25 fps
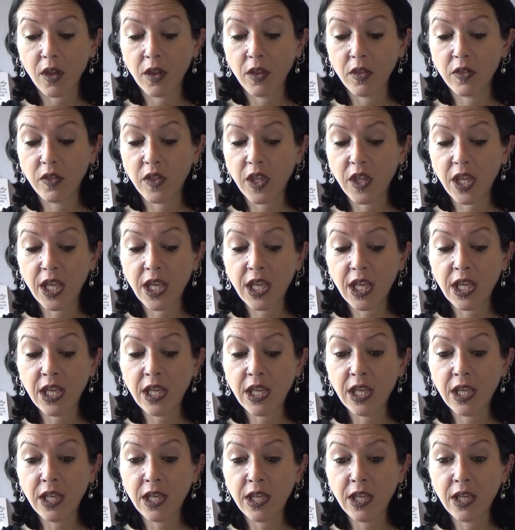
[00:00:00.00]

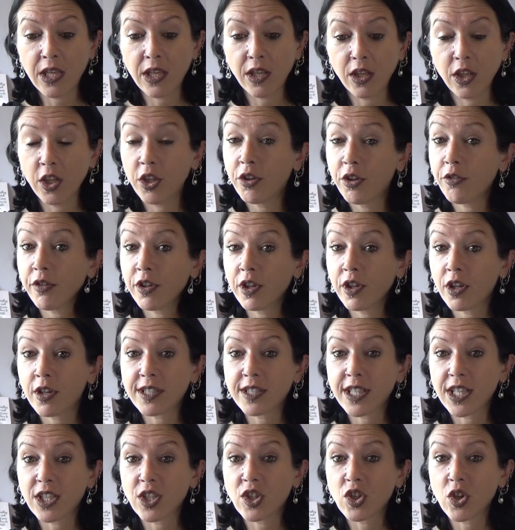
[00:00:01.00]
The Curio
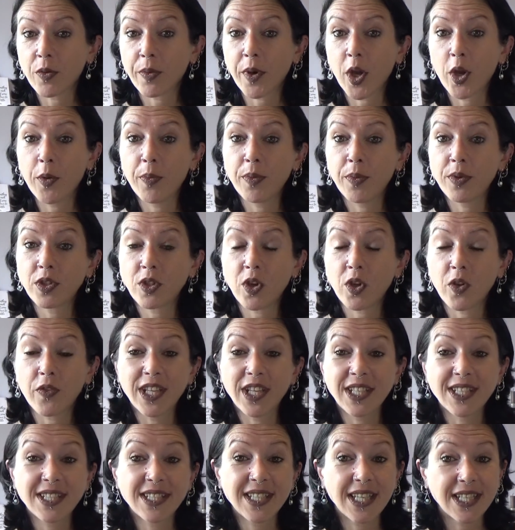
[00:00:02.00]
Yarns Etsy shop opens on
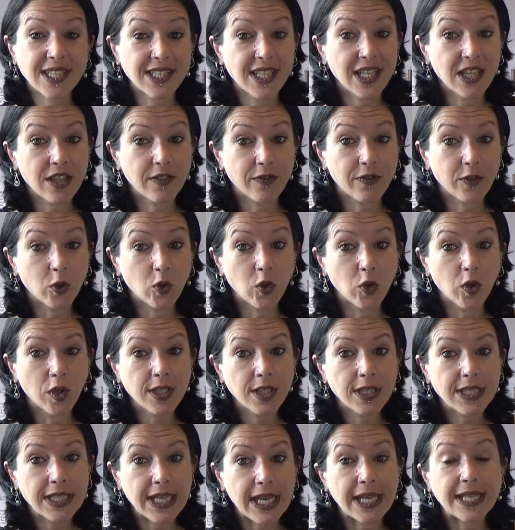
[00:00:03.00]
the 16th of
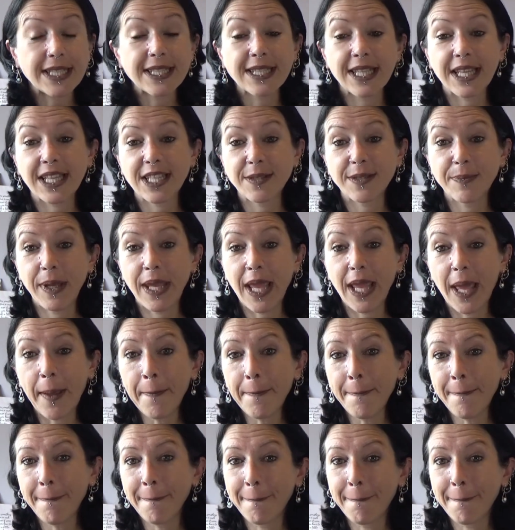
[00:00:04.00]
August at 6 PM.